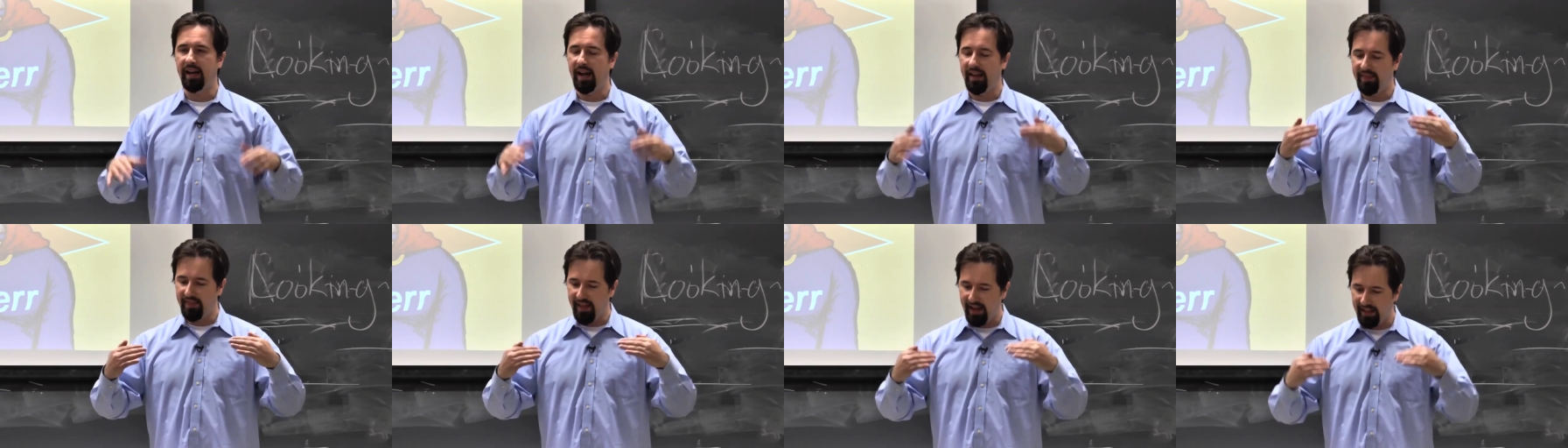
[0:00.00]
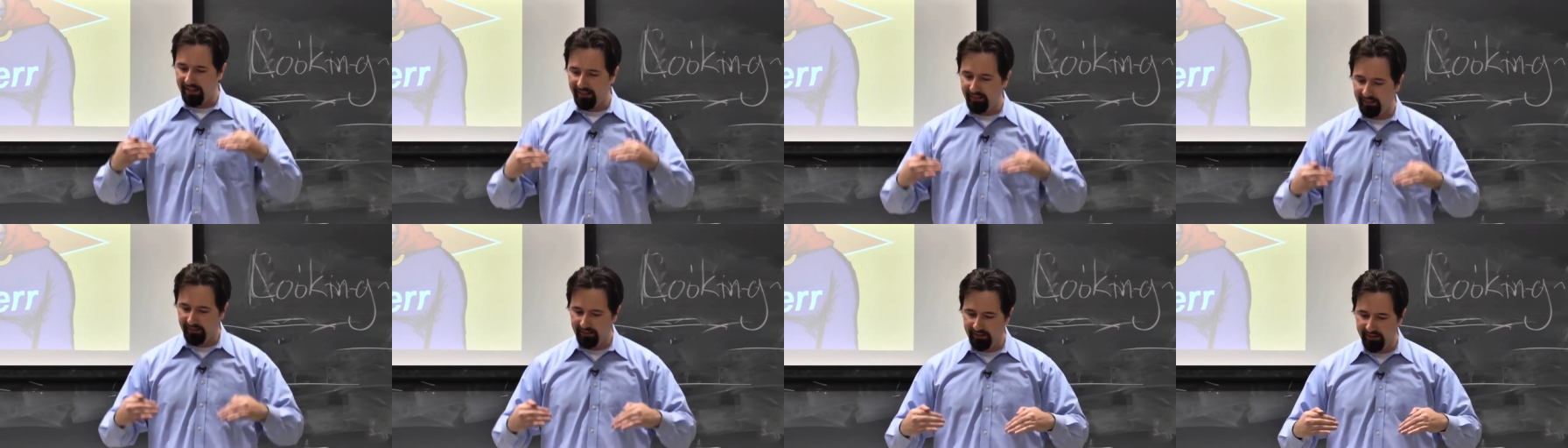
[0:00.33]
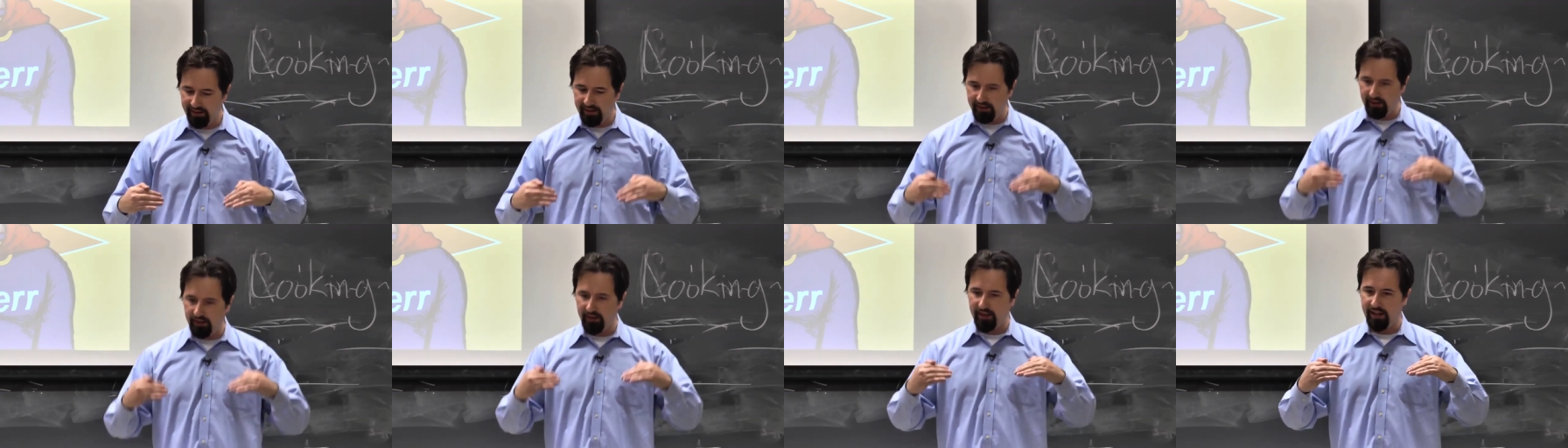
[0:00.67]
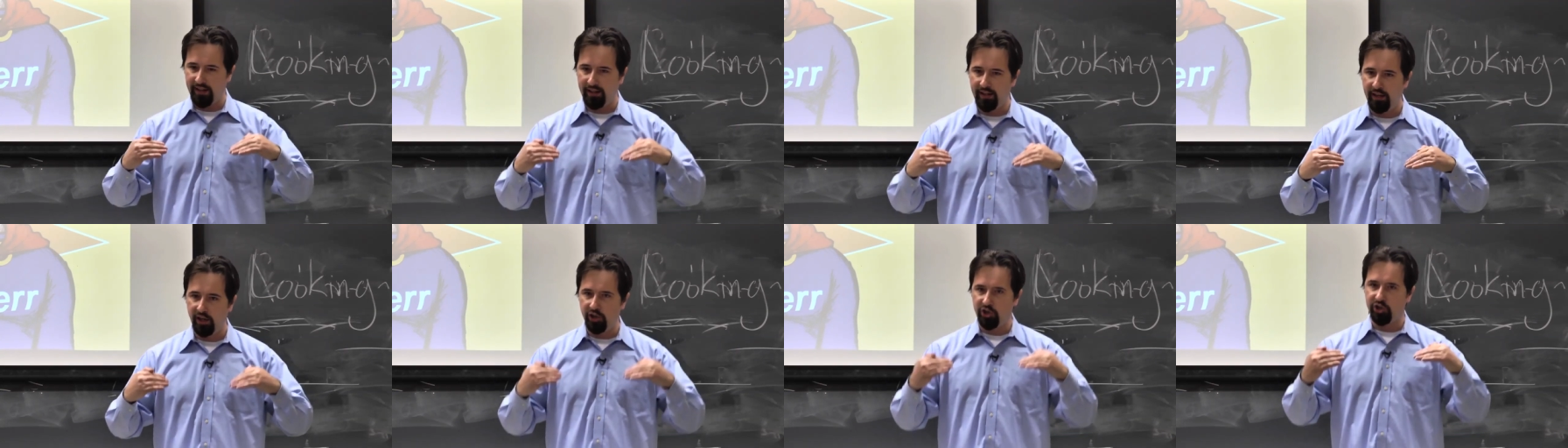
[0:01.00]
And that little
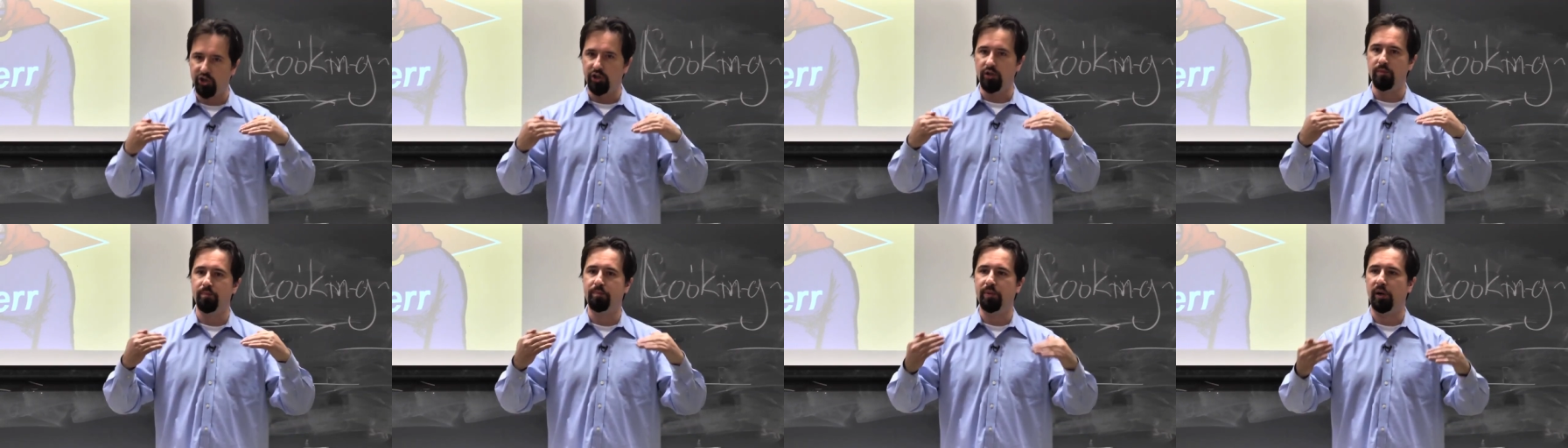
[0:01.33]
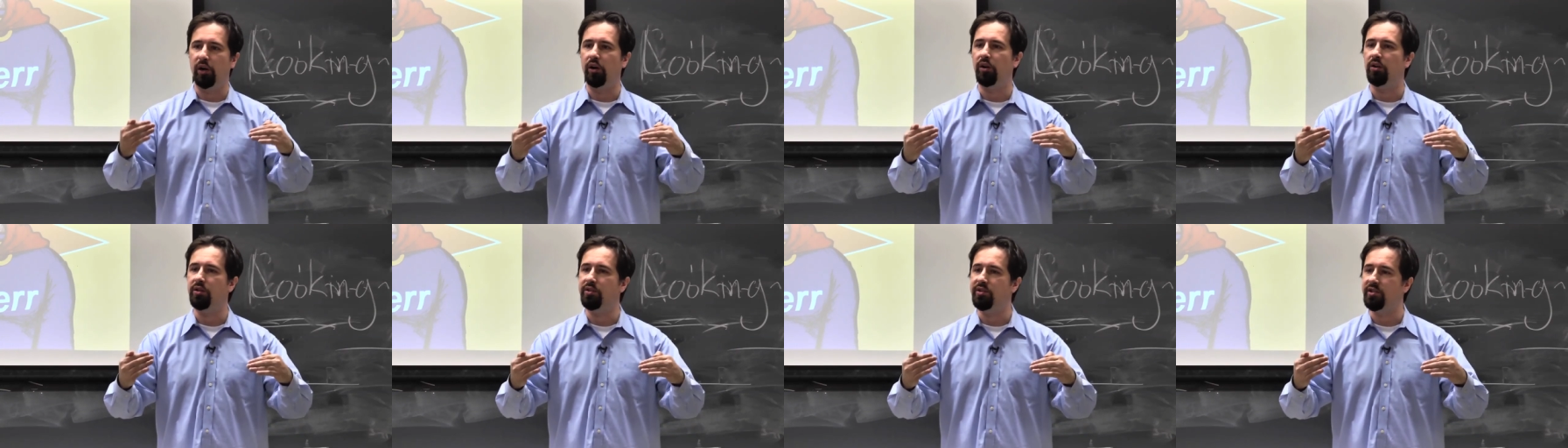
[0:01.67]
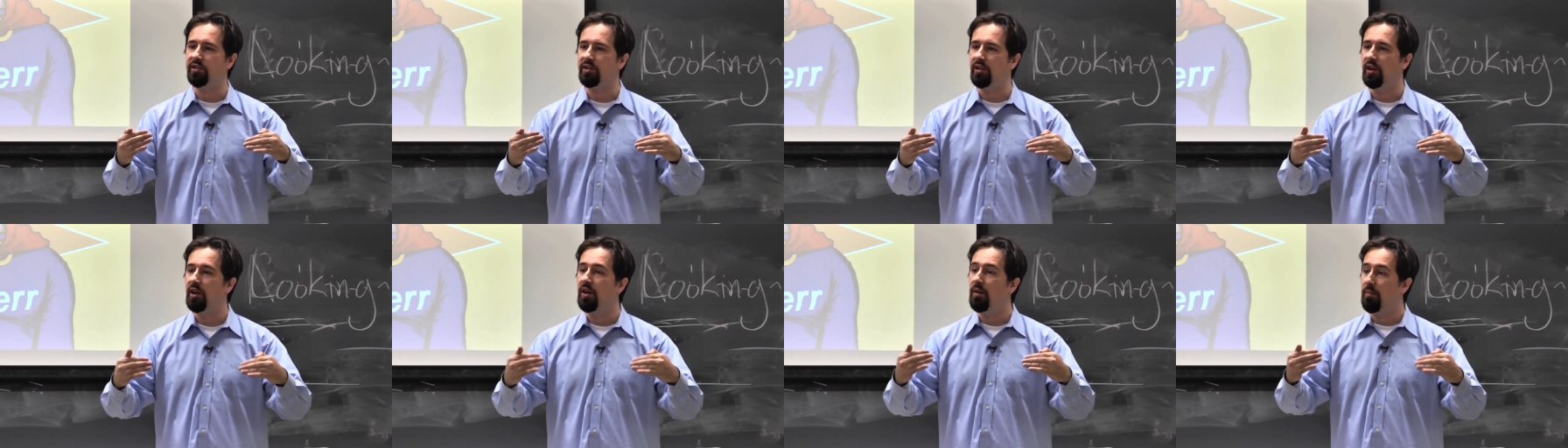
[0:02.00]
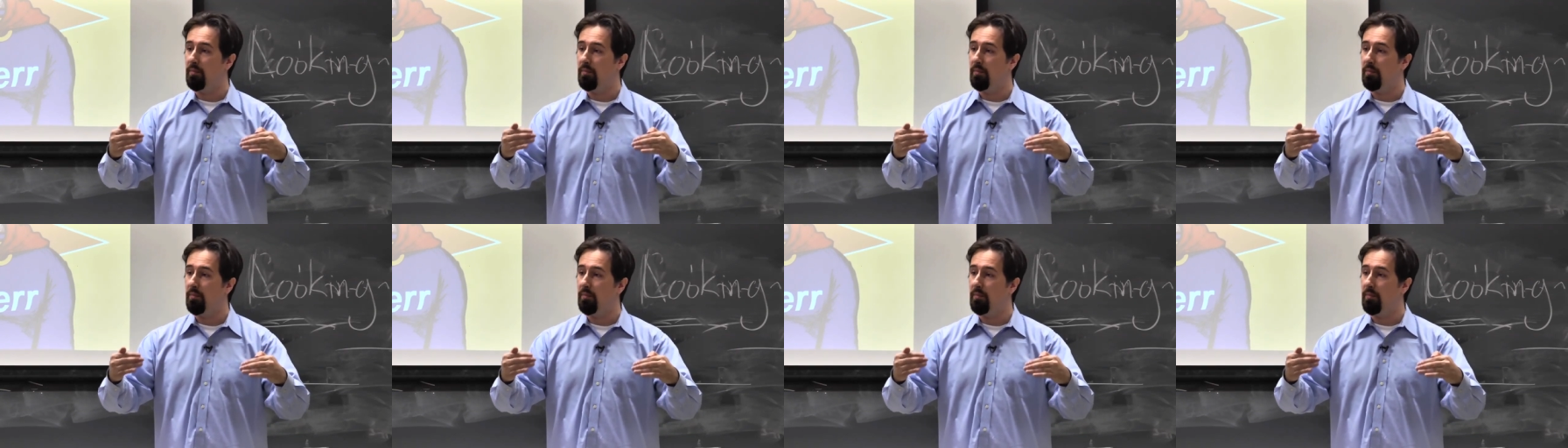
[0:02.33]
initial burst